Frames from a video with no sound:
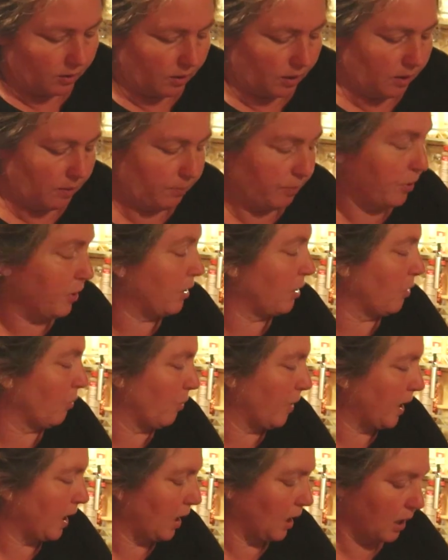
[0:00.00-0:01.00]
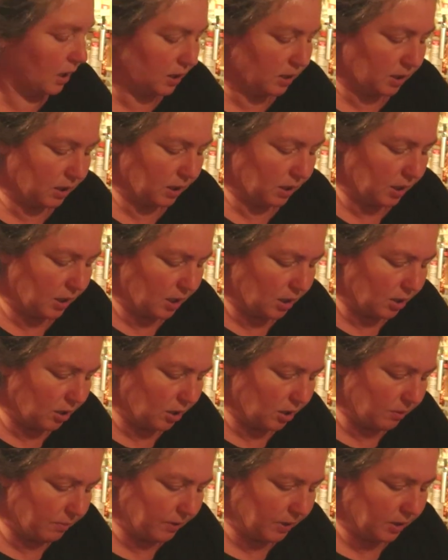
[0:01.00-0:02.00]
I'm putting the wings in
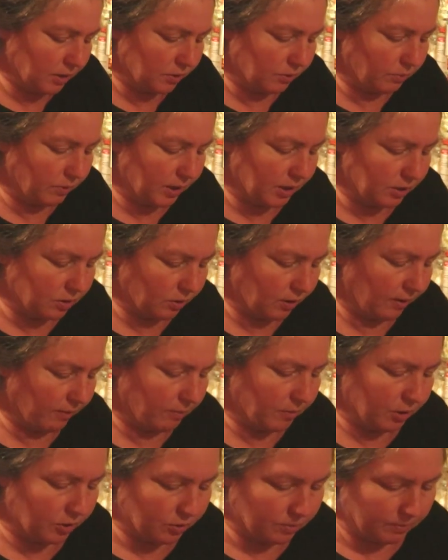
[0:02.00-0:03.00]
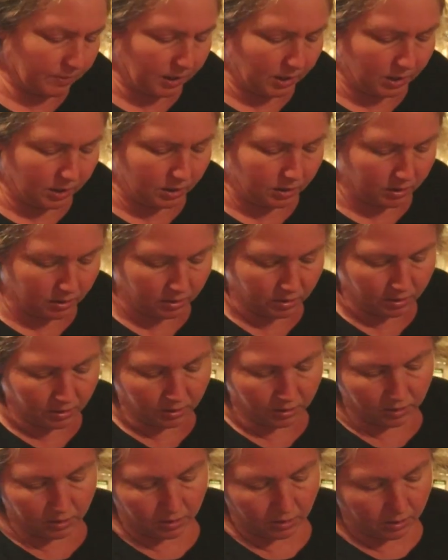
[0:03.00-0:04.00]
there because the wings don't have much meat.
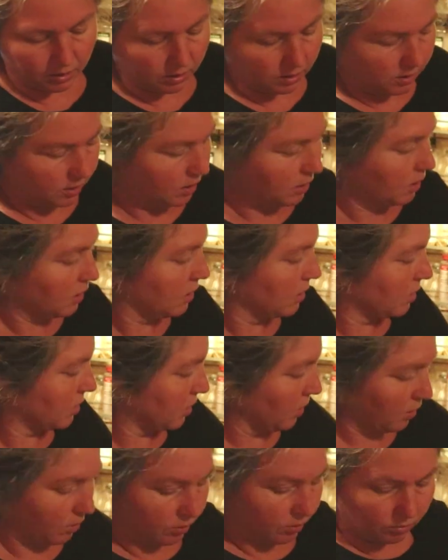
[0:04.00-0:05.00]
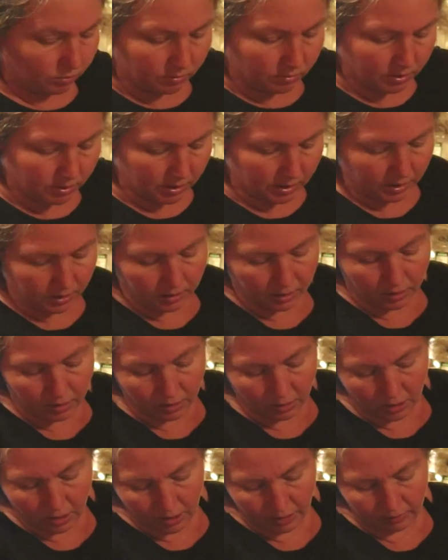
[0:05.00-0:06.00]
So, and a
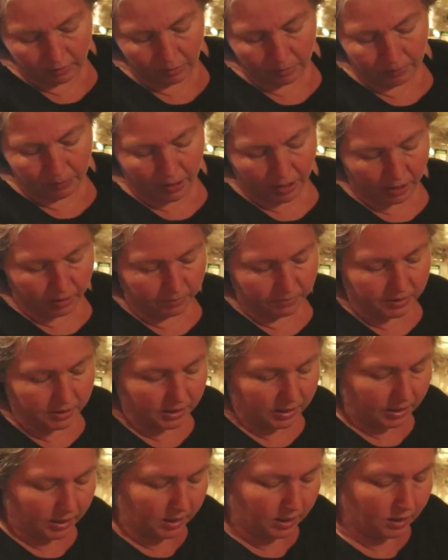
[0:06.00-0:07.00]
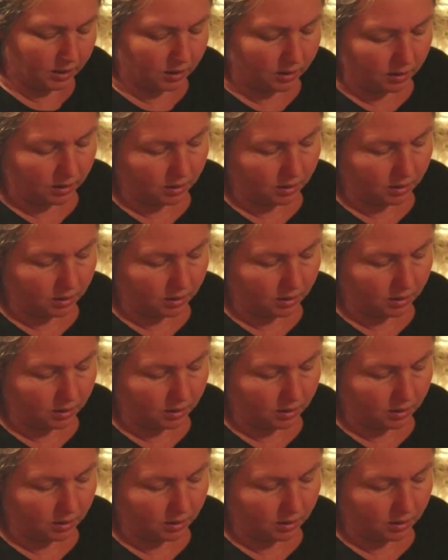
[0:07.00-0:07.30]
lot of the bottom skin.